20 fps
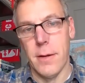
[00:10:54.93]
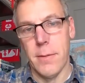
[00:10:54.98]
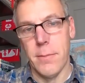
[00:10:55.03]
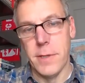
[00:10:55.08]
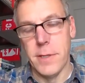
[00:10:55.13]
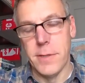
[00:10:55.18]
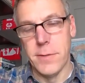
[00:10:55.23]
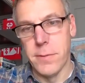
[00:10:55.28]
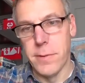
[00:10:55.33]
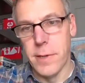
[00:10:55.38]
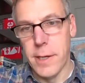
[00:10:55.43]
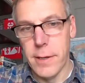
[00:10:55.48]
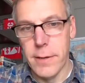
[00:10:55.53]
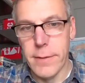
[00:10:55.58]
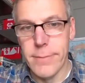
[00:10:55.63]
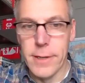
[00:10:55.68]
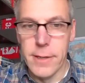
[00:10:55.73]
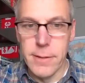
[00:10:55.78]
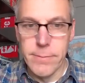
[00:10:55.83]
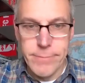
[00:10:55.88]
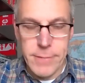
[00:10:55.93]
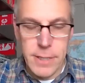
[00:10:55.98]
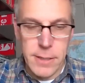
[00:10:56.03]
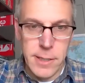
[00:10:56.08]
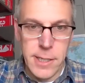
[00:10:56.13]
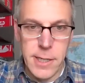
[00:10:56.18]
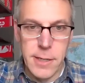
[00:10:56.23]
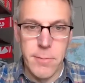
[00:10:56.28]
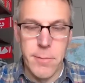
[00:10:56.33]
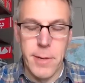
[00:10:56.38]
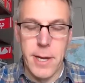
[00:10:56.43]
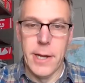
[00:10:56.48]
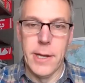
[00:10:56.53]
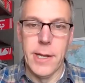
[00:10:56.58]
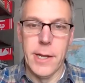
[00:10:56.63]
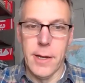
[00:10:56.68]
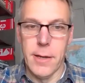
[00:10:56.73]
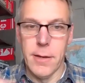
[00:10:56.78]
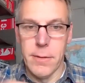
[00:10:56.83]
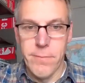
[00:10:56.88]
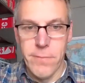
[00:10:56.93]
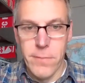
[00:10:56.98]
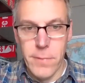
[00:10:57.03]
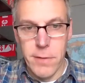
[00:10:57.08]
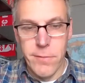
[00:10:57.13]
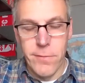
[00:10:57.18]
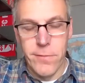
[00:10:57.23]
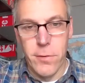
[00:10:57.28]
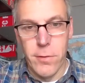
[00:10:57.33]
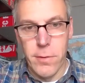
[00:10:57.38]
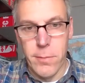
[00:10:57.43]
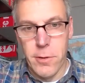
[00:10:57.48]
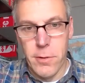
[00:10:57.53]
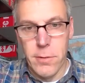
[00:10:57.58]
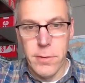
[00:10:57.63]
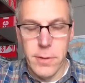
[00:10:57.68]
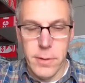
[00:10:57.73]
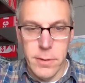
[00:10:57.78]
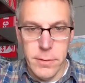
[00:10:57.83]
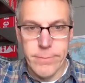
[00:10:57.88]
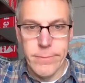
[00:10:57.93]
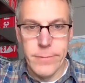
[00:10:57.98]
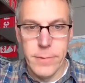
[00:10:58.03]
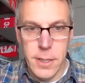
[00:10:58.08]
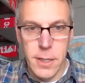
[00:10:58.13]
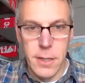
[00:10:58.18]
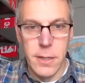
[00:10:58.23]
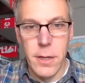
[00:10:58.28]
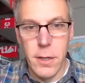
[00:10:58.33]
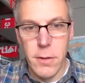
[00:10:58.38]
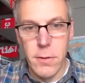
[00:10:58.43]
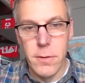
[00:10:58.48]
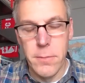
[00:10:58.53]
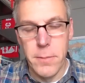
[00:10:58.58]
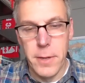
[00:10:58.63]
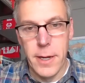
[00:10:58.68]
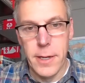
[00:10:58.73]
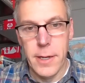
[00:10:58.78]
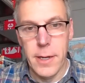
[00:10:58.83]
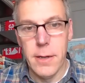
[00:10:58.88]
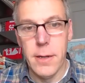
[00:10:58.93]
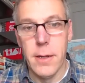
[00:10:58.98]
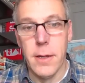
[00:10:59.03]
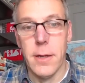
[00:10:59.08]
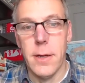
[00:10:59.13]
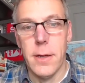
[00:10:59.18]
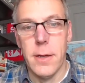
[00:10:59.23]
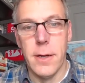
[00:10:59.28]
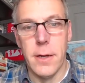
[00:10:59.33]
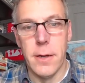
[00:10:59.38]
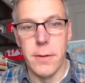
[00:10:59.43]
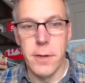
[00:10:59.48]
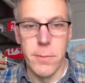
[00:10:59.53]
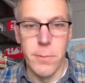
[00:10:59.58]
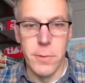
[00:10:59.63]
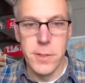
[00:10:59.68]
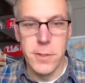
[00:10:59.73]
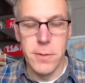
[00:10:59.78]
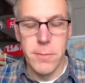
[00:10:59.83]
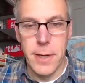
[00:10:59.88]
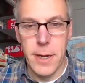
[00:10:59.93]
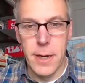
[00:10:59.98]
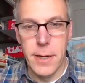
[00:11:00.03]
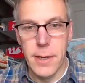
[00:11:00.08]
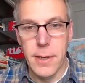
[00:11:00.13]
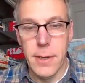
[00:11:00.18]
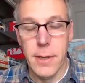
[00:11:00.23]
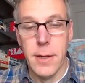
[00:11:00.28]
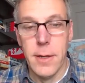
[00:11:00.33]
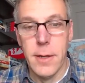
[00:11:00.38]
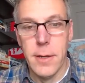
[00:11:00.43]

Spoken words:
between illegal mining and formal or condoned mining, commercial mining.